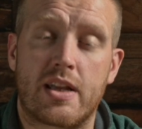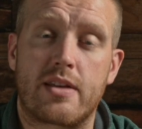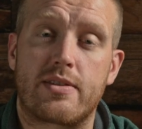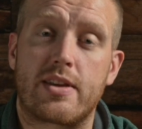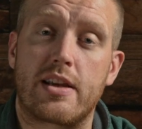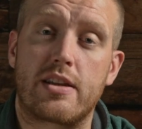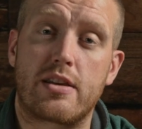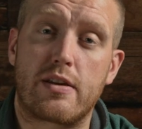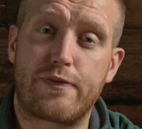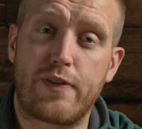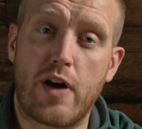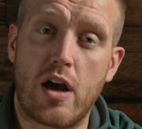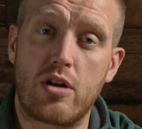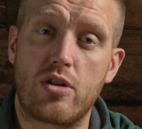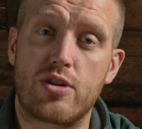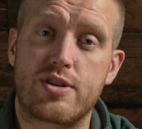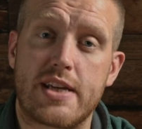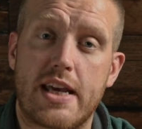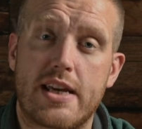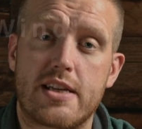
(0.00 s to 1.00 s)
And in the
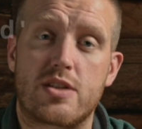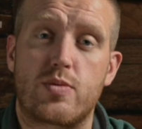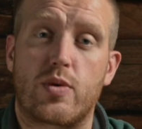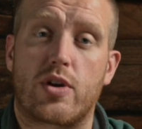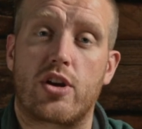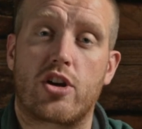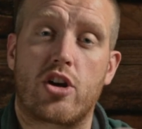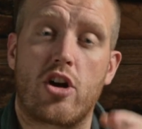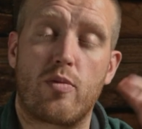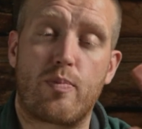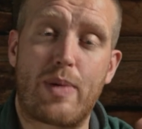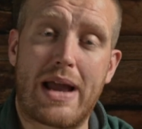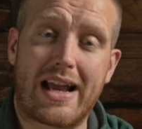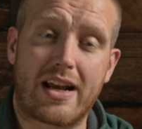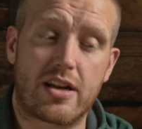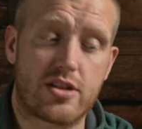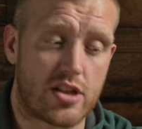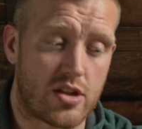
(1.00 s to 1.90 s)
final test, we're going to go back